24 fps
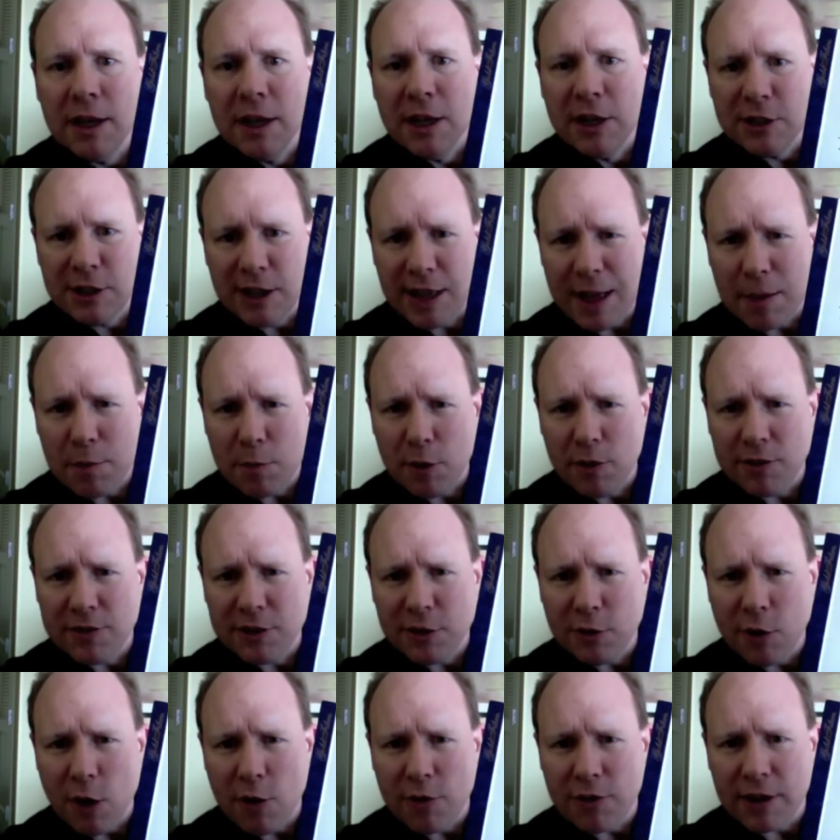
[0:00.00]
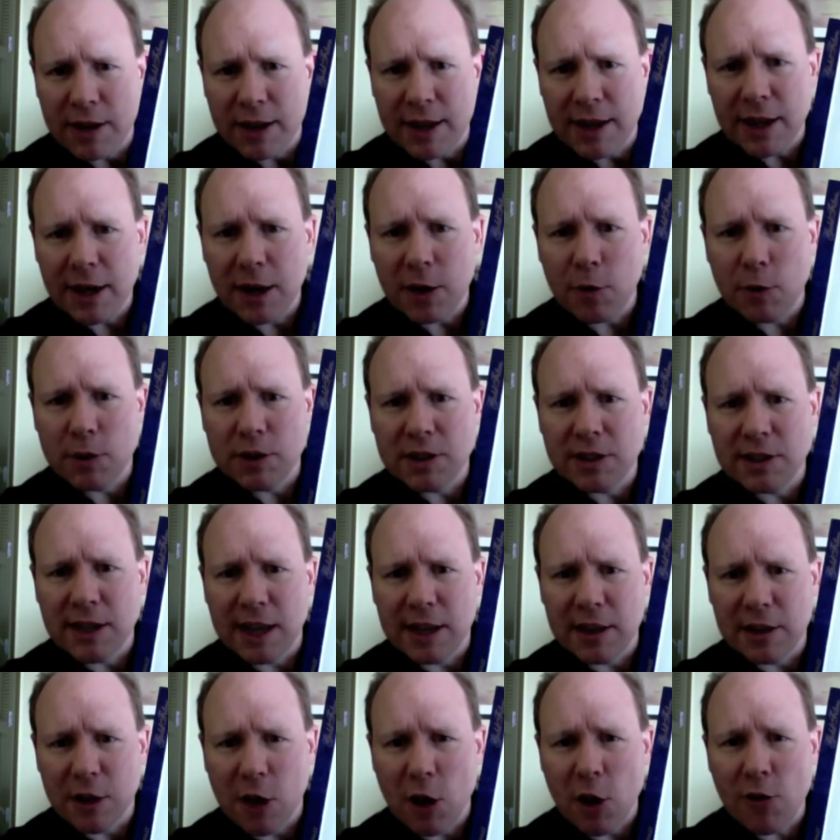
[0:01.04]
So that moves you over to here, which is
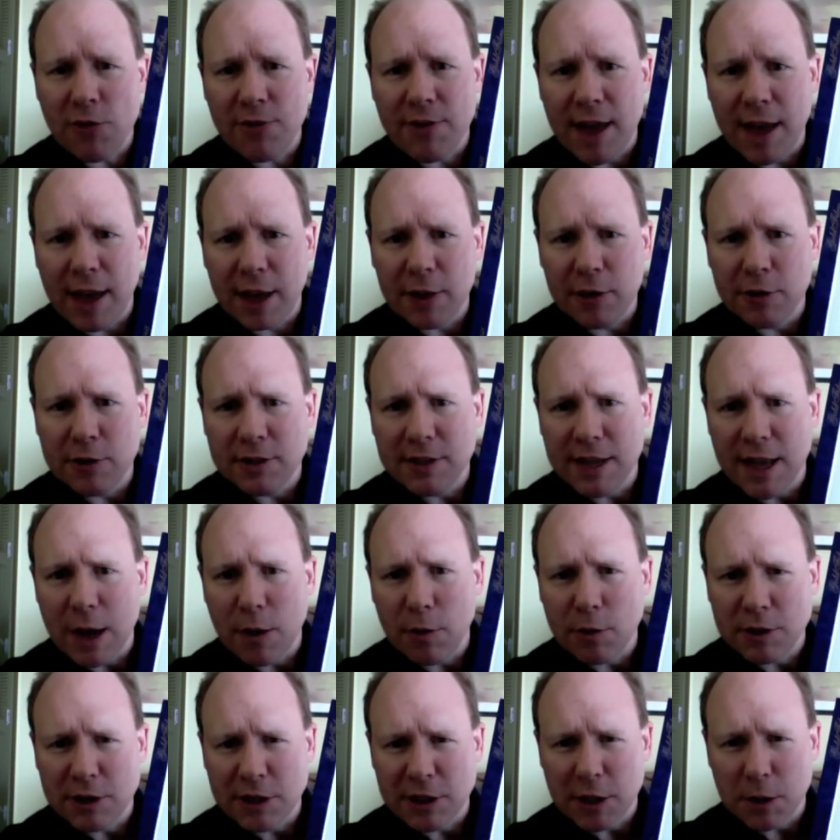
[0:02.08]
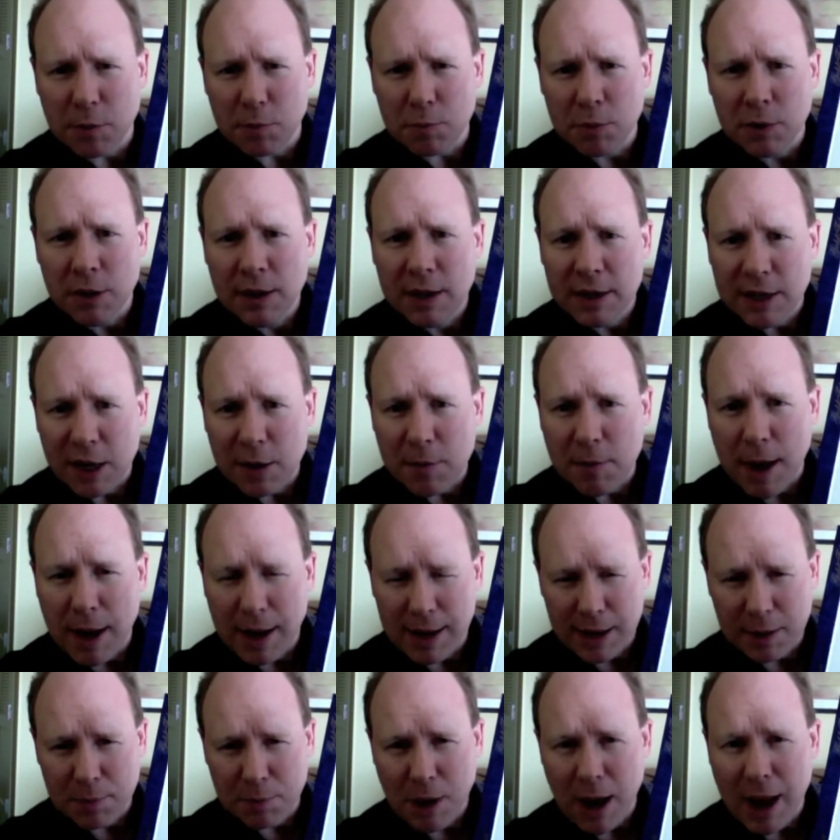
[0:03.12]
a low value sale, which is a
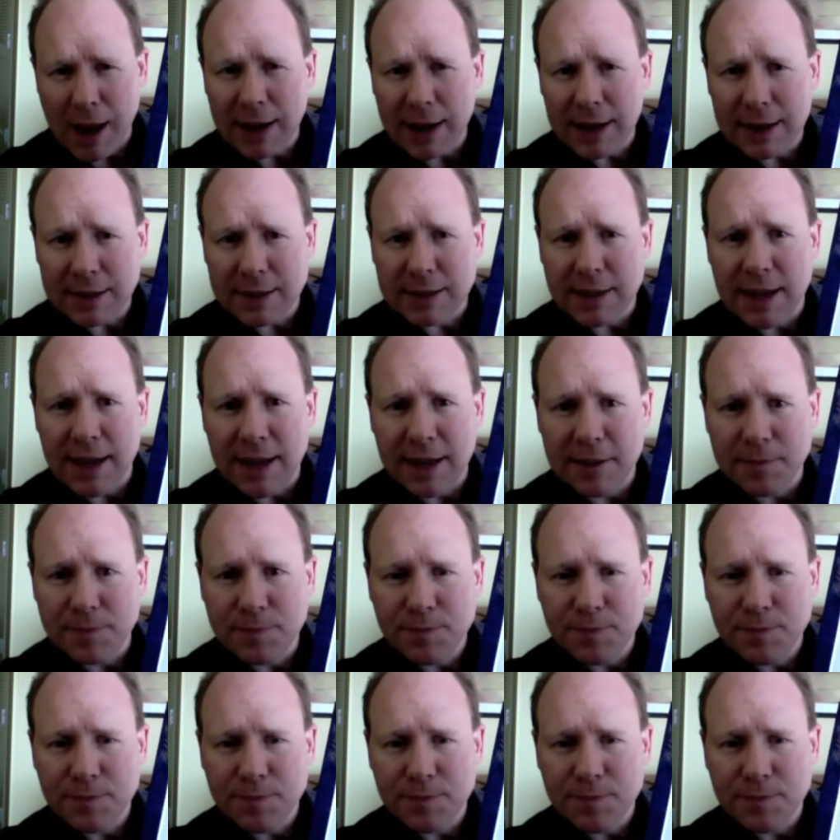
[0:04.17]
commodity product sale.